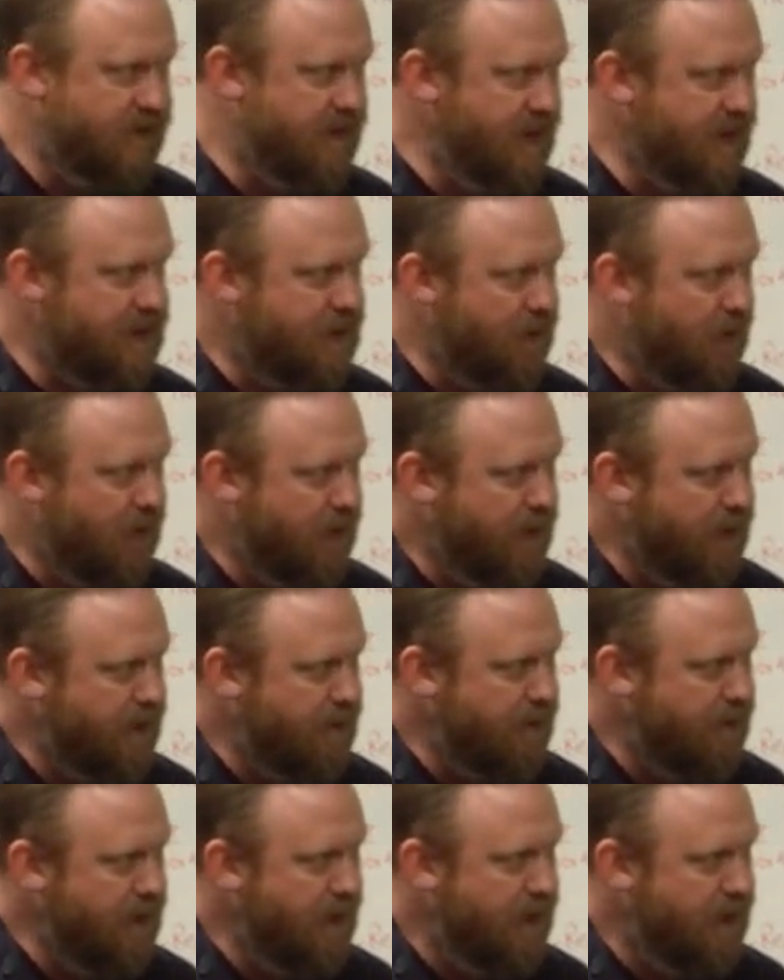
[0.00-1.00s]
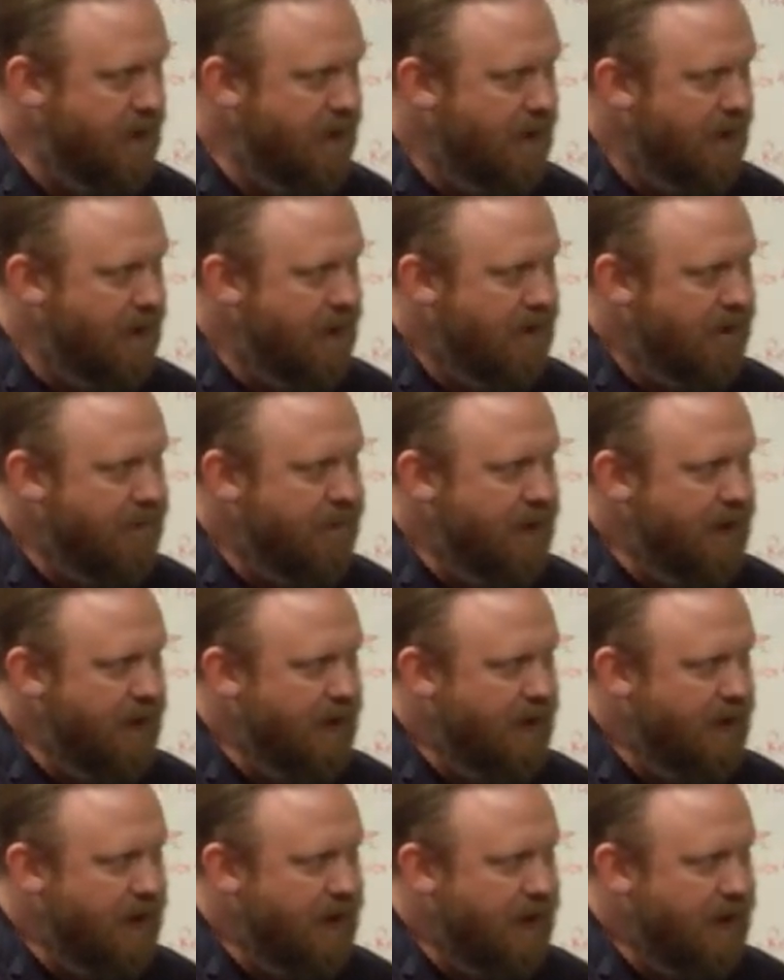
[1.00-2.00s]
This one
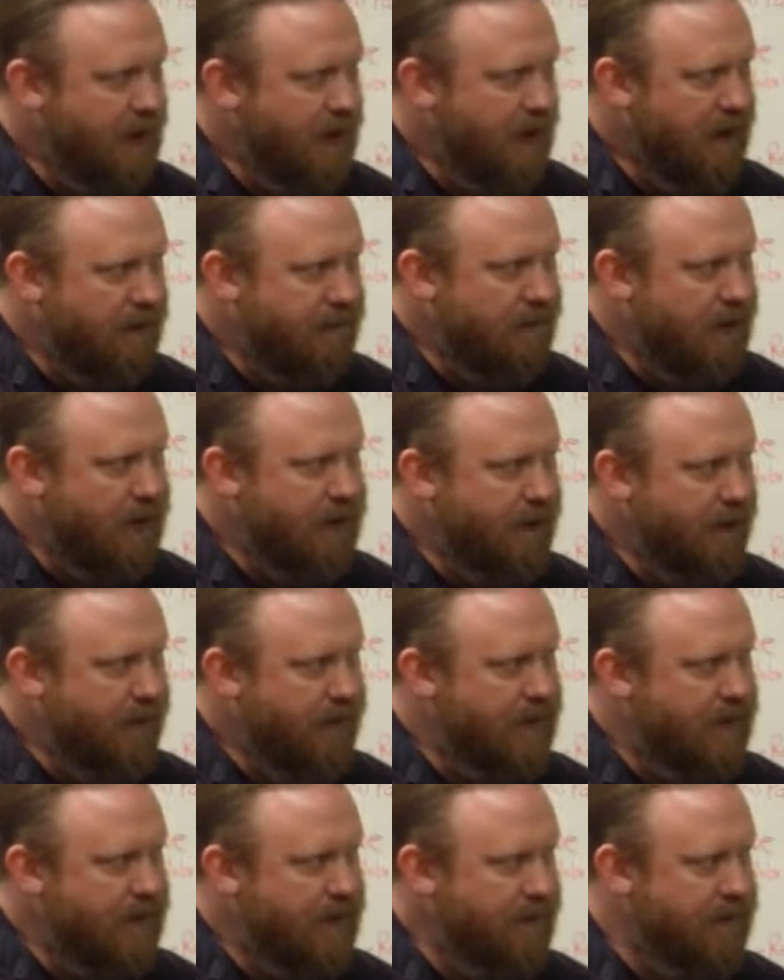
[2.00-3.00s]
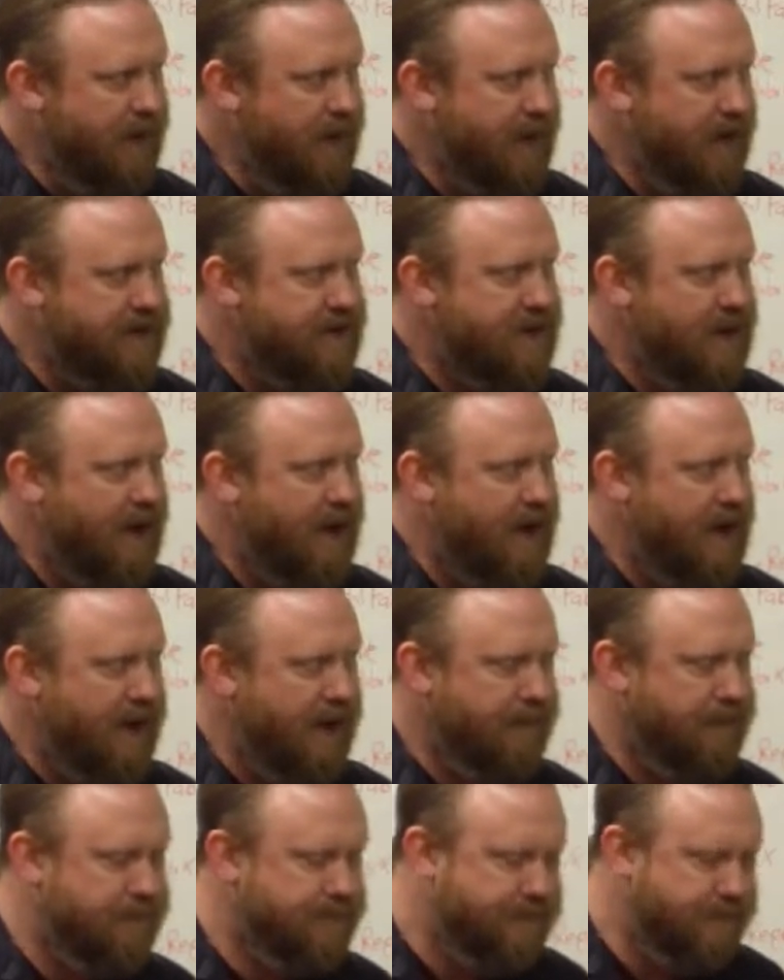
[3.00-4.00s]
being 130
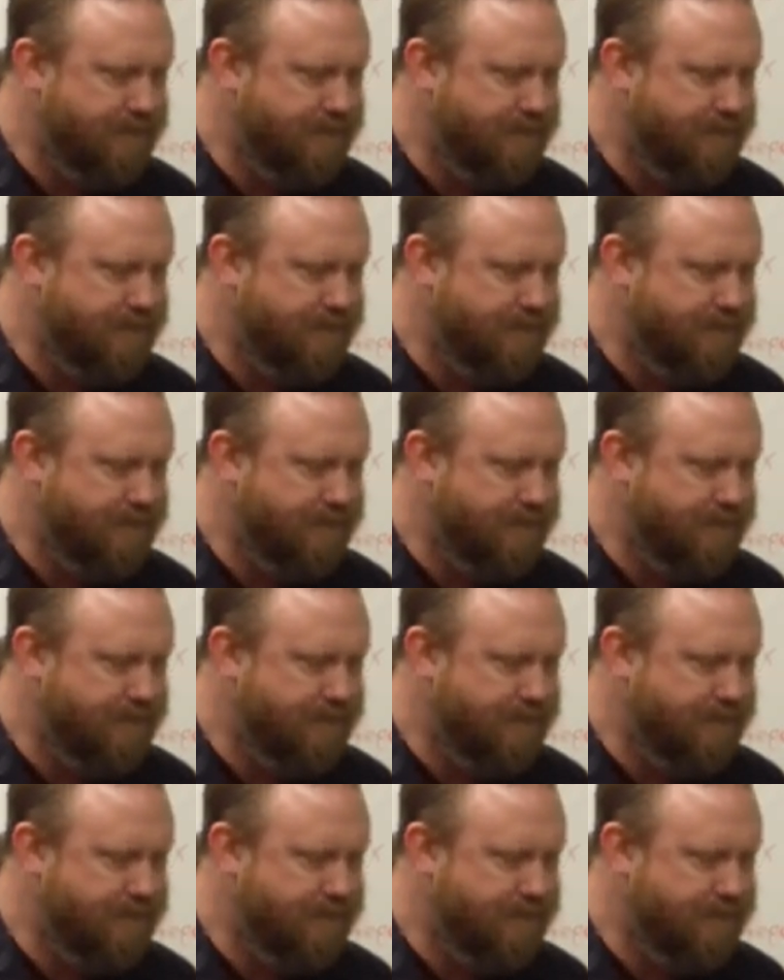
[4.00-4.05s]
psi,